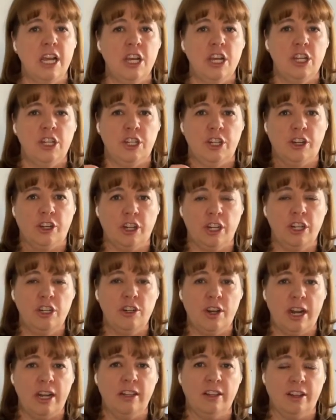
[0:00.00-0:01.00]
So you're going to
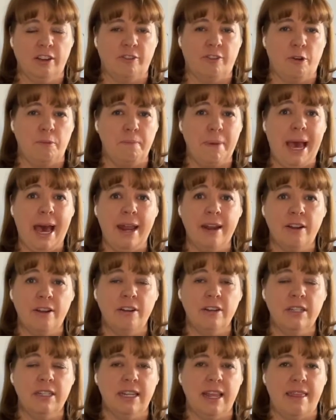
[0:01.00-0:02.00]
try to look for
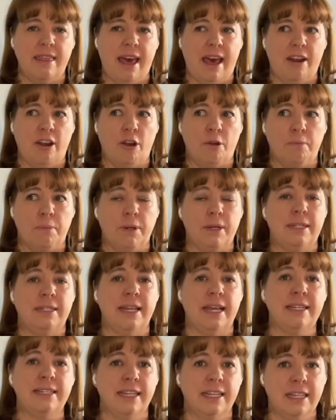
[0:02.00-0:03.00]
patterns that are
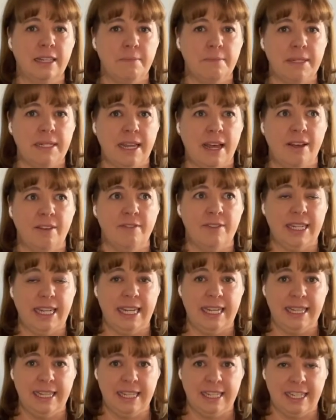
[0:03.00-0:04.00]
presenting themselves
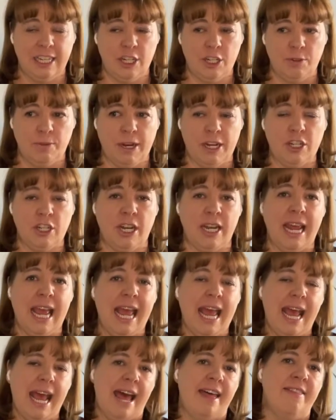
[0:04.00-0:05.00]
in the situation,
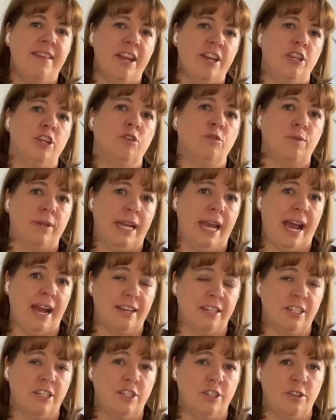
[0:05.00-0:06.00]
and then you'll
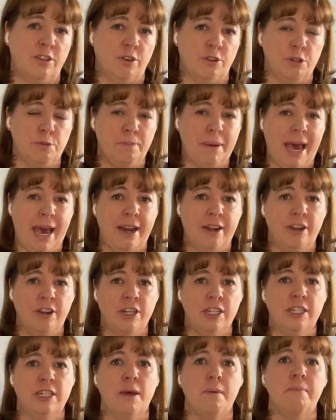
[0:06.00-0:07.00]
react to those
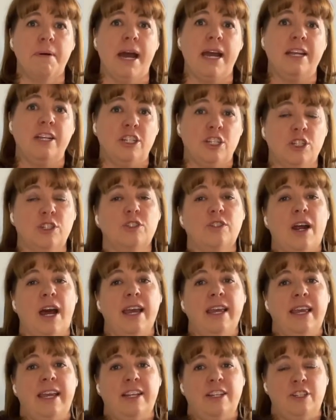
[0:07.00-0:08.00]
patterns by
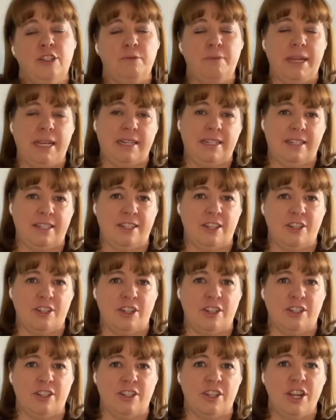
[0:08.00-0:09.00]
trying to make
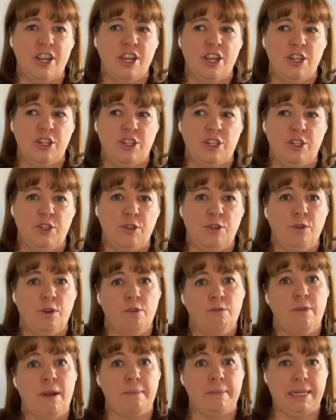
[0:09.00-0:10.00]
decisions to
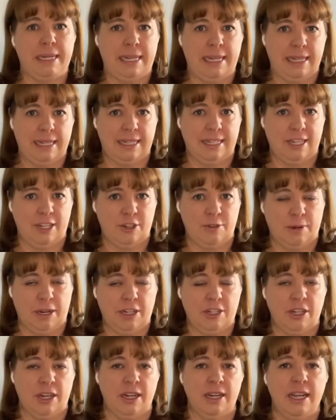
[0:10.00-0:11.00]
remedy the
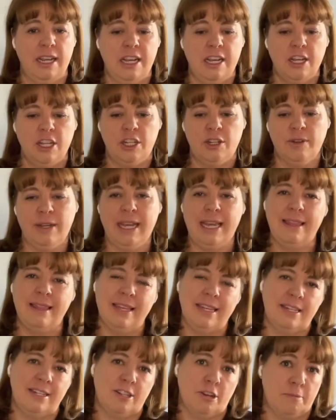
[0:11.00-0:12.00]
situation. So in
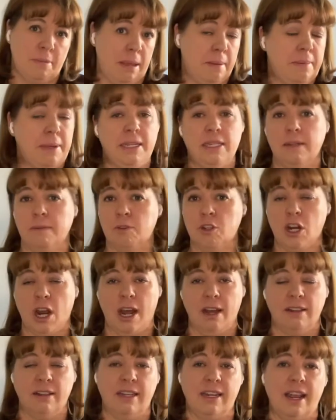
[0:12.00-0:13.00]
this, there may be some
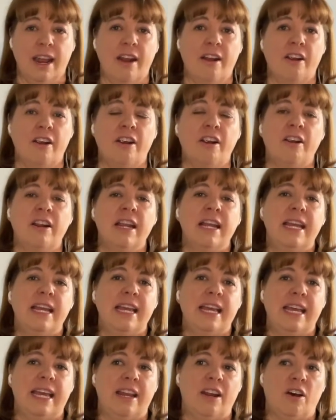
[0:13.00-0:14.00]
trial and error.
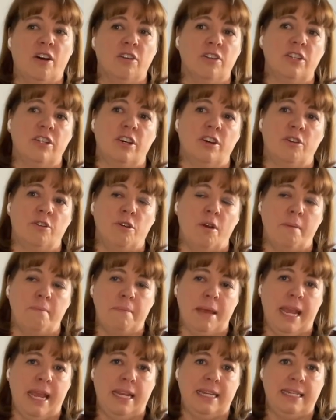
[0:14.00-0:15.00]
It also
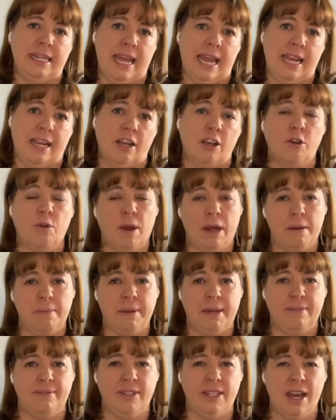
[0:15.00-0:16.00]
may take quite a
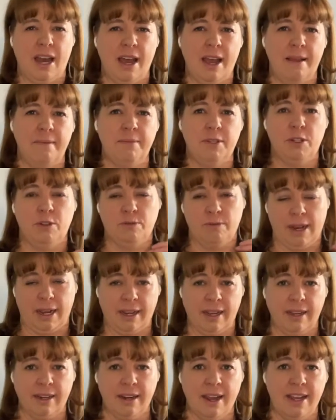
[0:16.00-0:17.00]
bit of time to
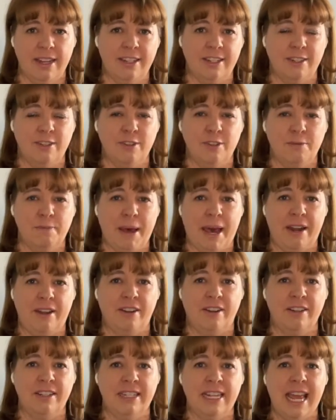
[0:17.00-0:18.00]
recognize those
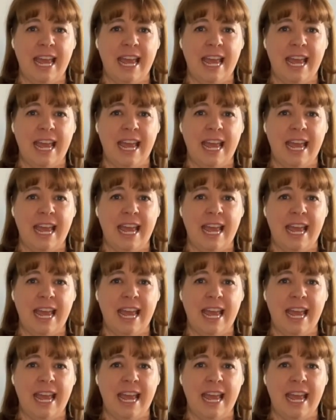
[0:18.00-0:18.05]
patterns